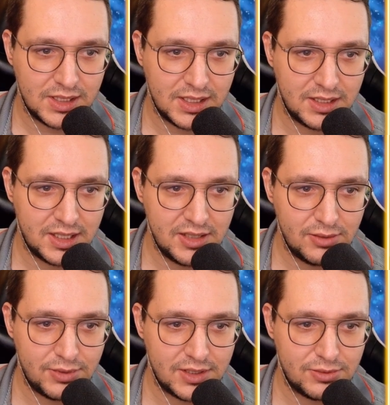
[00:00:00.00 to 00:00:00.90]
the
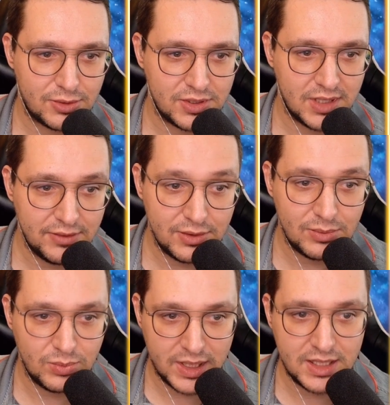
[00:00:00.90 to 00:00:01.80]
interface folder, you have to
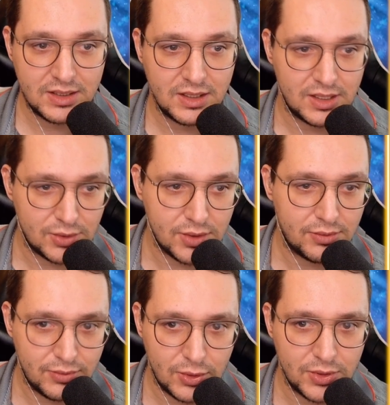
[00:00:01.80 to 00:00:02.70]
make another
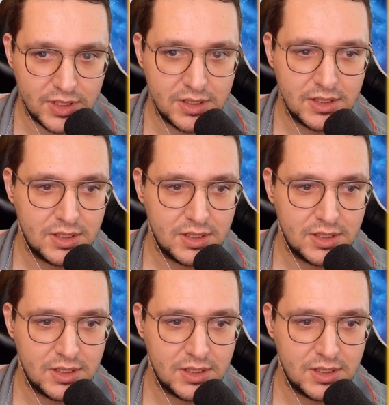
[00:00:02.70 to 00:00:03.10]
folder,